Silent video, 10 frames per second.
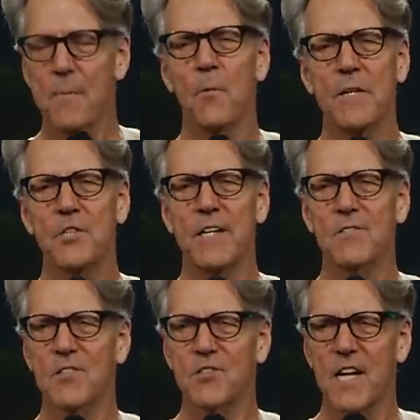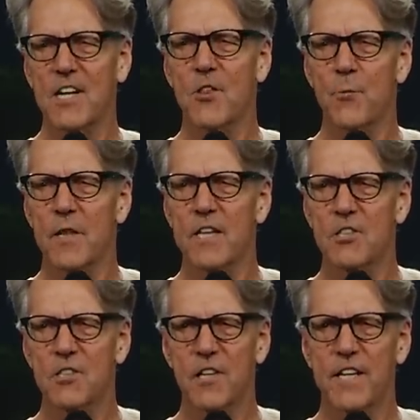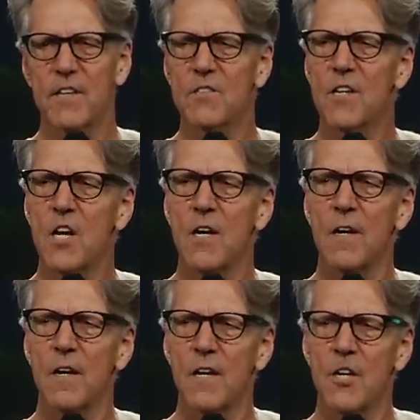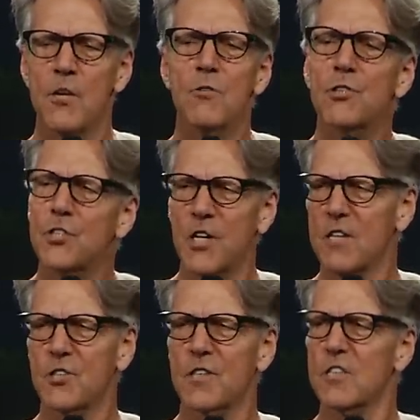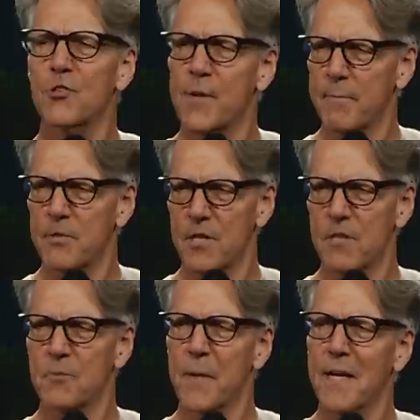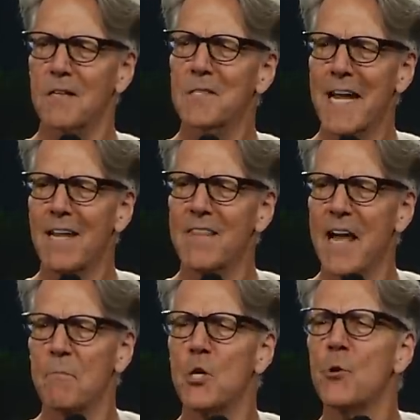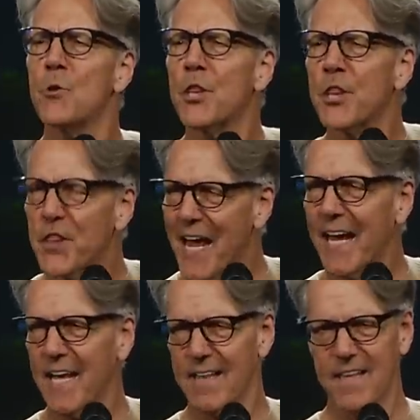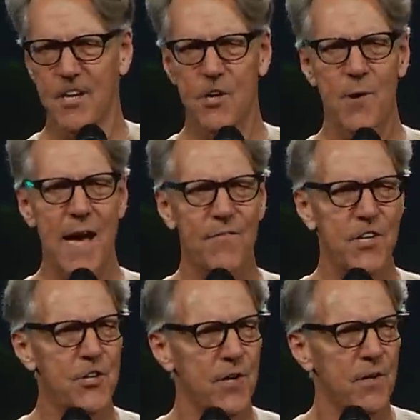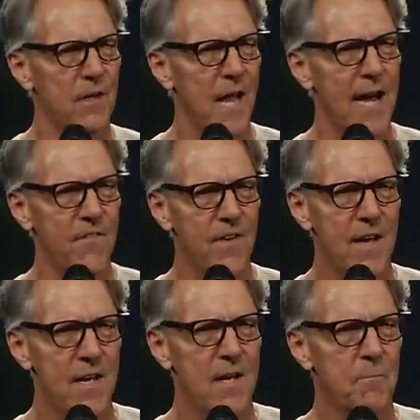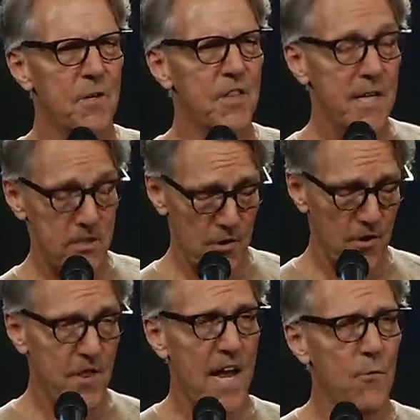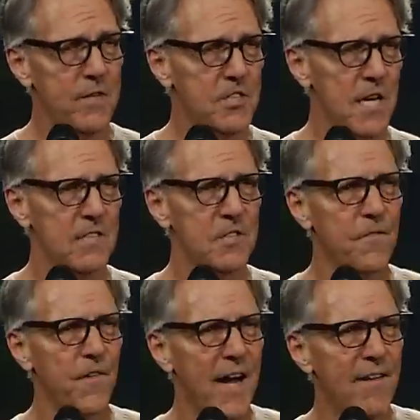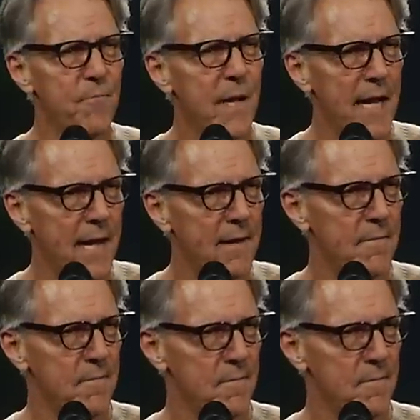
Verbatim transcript: Remember what Jesus said to the religious leaders? You search the scriptures because in them you think that you have eternal life, but these are they which testify of me.